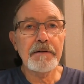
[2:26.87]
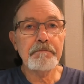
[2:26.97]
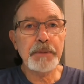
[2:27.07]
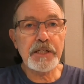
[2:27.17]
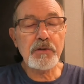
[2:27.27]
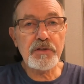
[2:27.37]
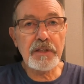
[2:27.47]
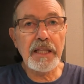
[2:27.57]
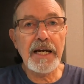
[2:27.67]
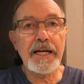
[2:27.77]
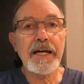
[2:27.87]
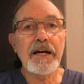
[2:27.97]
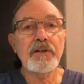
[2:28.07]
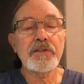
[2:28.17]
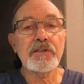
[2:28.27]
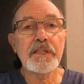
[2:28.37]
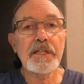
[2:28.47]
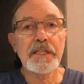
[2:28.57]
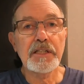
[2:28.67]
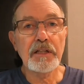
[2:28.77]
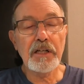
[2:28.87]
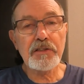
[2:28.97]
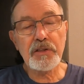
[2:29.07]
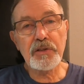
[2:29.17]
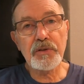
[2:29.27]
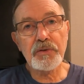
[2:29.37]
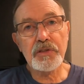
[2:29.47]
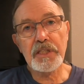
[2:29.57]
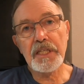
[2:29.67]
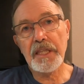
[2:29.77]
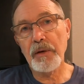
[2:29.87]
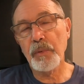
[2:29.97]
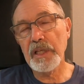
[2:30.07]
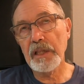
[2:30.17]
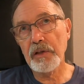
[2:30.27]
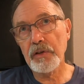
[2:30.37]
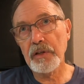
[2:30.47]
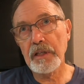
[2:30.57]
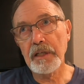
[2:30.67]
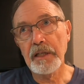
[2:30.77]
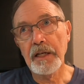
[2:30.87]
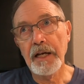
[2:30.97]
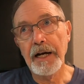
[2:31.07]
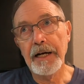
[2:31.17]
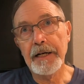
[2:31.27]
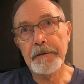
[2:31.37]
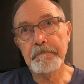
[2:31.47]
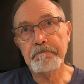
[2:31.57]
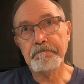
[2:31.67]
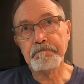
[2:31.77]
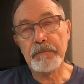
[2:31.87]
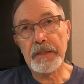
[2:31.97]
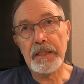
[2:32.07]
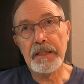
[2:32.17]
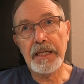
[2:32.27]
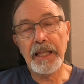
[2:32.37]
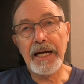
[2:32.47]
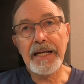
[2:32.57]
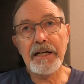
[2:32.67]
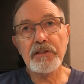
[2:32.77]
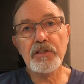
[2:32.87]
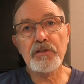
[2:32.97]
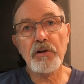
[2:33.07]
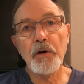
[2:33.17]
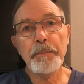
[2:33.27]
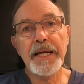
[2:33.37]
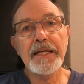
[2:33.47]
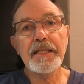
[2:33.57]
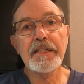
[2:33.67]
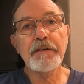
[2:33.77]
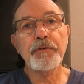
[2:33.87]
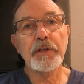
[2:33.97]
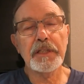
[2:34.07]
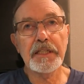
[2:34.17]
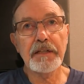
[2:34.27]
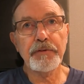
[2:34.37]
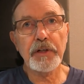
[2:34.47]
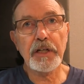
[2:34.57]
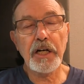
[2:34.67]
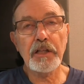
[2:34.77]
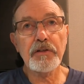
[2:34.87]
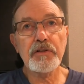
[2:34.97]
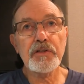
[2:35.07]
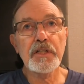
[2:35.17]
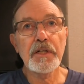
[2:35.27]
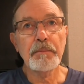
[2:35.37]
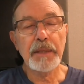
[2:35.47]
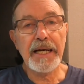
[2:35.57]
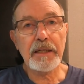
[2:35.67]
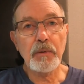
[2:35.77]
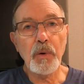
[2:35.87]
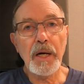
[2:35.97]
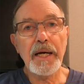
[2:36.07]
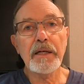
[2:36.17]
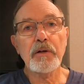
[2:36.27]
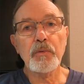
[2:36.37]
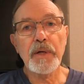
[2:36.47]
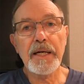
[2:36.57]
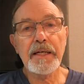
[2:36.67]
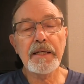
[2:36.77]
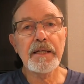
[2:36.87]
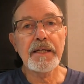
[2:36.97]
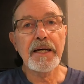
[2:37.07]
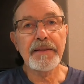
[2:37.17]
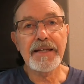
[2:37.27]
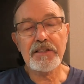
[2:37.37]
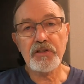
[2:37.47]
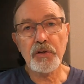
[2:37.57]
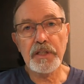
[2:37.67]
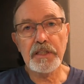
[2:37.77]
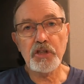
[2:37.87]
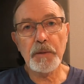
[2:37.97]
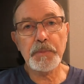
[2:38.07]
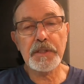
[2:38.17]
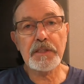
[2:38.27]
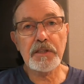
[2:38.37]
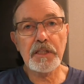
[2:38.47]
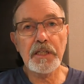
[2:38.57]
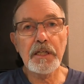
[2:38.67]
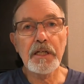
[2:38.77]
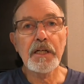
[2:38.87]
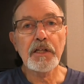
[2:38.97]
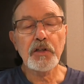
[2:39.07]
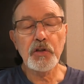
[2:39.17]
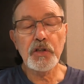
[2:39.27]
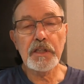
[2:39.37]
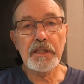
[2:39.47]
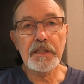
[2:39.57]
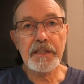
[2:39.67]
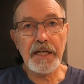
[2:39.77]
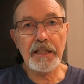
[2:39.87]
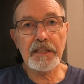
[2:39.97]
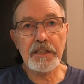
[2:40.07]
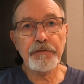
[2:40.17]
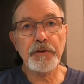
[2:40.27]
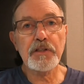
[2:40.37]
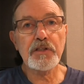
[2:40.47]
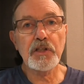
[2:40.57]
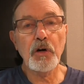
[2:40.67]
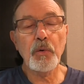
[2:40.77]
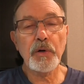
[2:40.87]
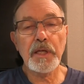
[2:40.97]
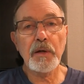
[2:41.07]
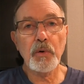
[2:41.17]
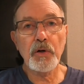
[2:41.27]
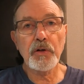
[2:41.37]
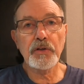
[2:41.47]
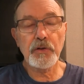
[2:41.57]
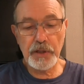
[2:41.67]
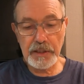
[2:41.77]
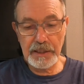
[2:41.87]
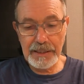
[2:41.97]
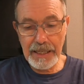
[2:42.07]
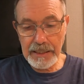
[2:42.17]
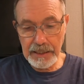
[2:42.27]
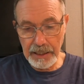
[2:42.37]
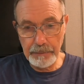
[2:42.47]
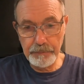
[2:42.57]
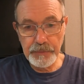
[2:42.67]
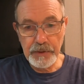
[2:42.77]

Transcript: pictures of the lighthouse, you'll also see that we learned that lighthouses are all painted differently, different colors, black and white or red, and that's so that ships at sea could tell the difference and know where they were during the daytime.